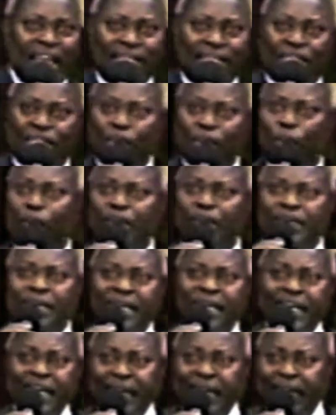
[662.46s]
that he will
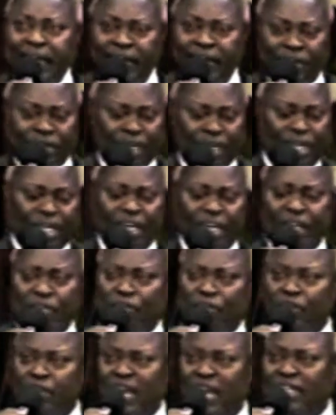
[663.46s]
need
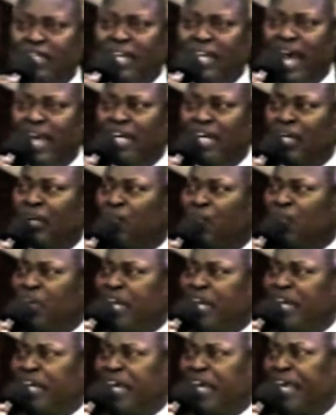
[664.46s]
into that Garden of
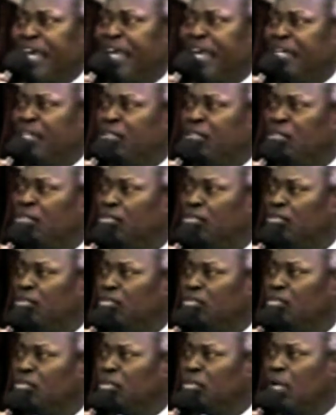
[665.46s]
Eden.
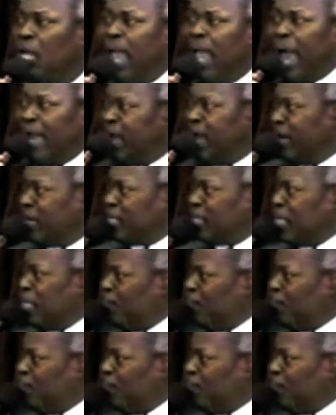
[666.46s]
And he had